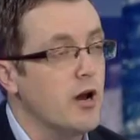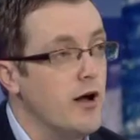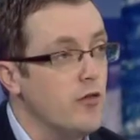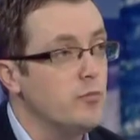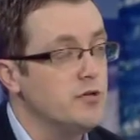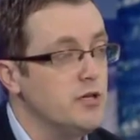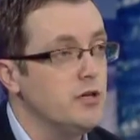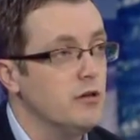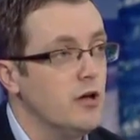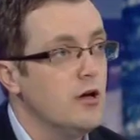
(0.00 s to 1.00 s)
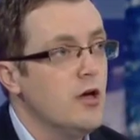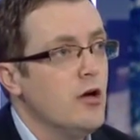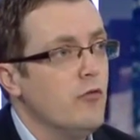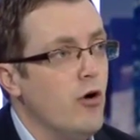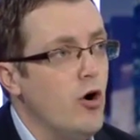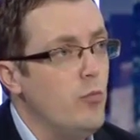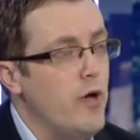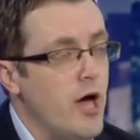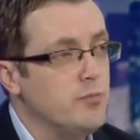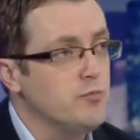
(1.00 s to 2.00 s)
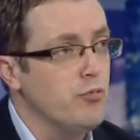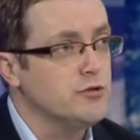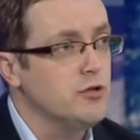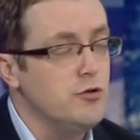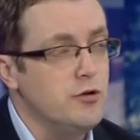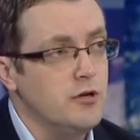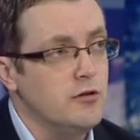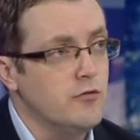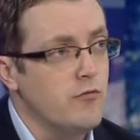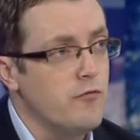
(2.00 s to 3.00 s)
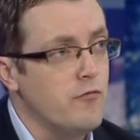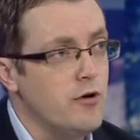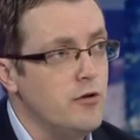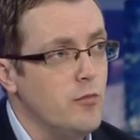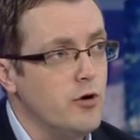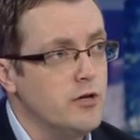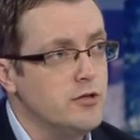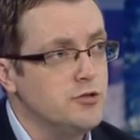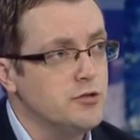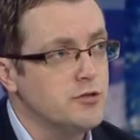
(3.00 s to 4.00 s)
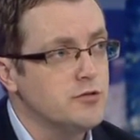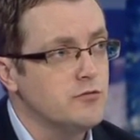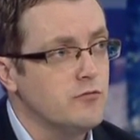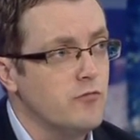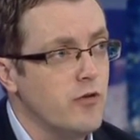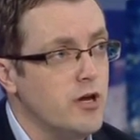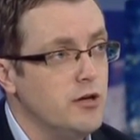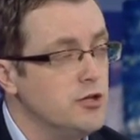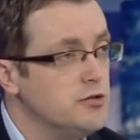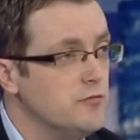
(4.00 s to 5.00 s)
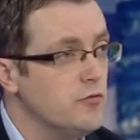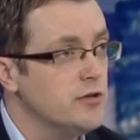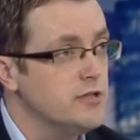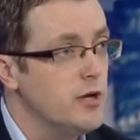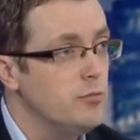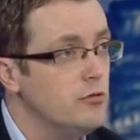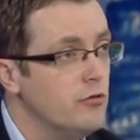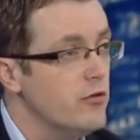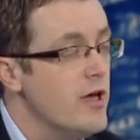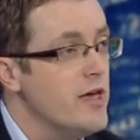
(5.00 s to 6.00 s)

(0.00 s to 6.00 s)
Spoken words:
another particular role, perhaps prosecuting the referendum on Indigenous recognition, for example? Or